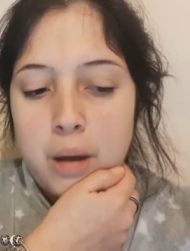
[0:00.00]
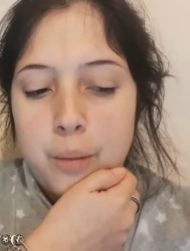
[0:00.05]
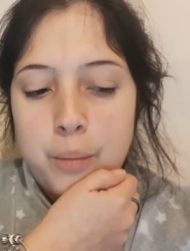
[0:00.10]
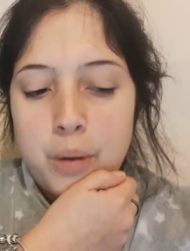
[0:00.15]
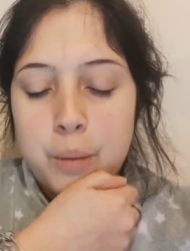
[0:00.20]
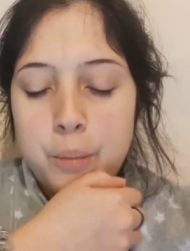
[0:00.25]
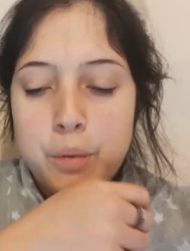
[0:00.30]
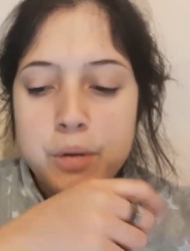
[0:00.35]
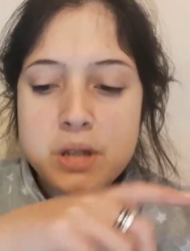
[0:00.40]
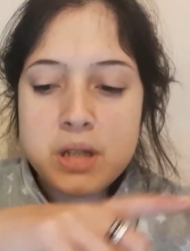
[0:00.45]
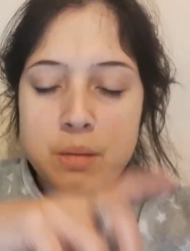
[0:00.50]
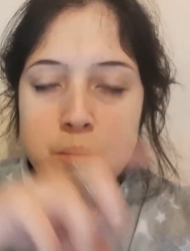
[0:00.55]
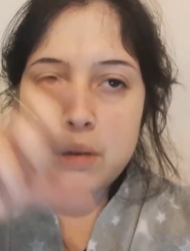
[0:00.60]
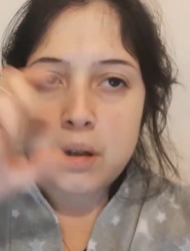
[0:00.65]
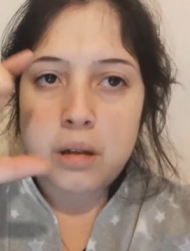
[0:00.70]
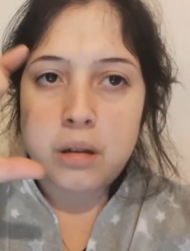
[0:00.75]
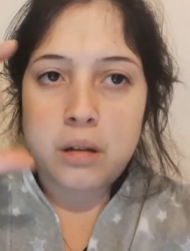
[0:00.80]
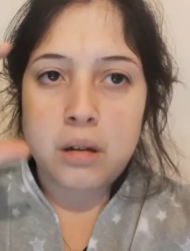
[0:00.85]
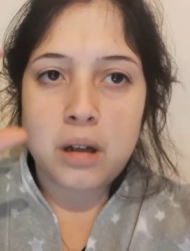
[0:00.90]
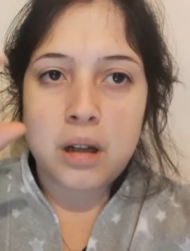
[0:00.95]
I might put
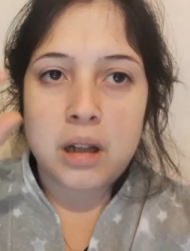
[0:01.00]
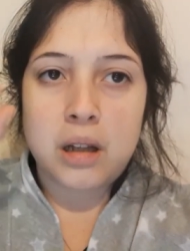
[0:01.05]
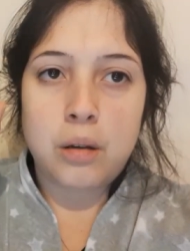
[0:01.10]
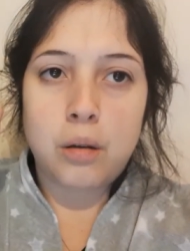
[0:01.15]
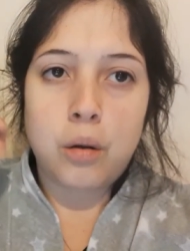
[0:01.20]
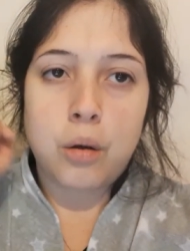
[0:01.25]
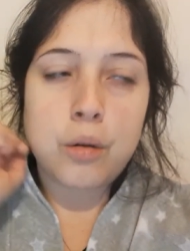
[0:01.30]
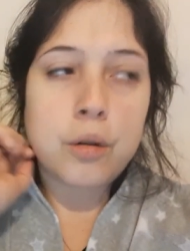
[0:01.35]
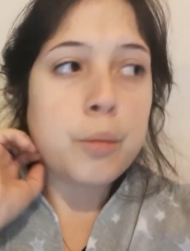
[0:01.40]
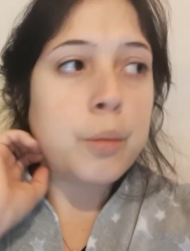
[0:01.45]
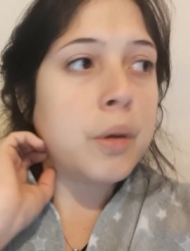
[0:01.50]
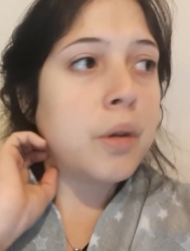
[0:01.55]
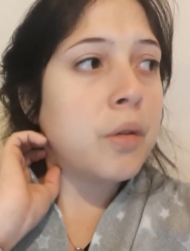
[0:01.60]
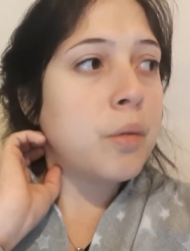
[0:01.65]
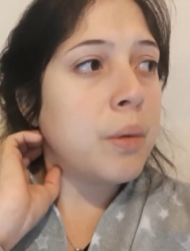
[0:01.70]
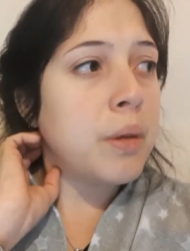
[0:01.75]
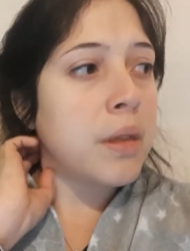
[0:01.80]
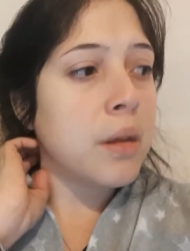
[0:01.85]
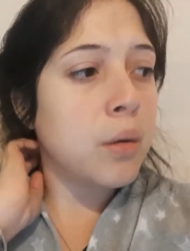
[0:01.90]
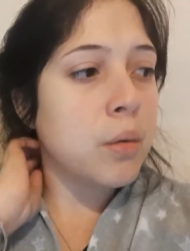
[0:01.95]
something like a little octopus
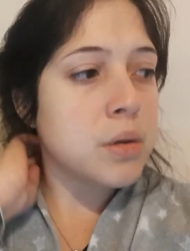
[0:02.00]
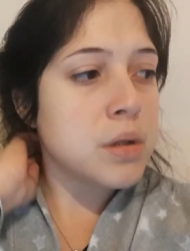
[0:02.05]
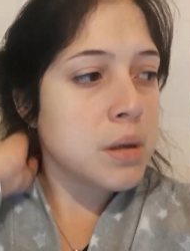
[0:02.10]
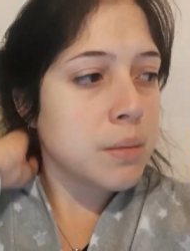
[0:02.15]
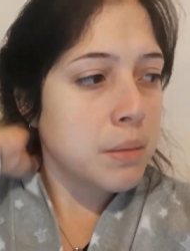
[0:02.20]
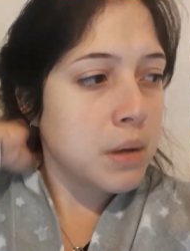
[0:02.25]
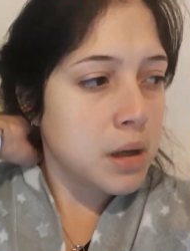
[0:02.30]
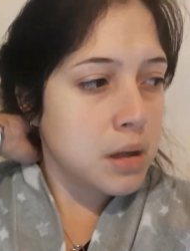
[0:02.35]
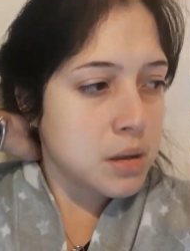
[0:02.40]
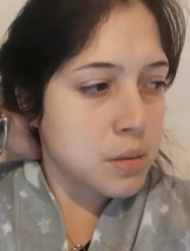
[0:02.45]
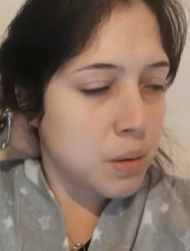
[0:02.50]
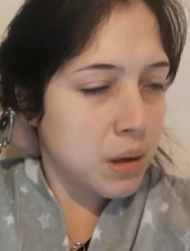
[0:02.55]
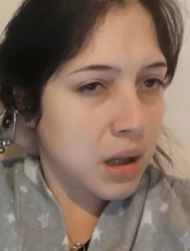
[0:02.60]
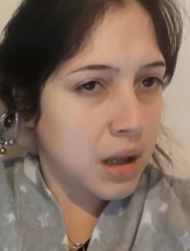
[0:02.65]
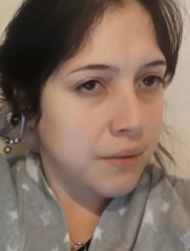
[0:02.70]
with it or something as well.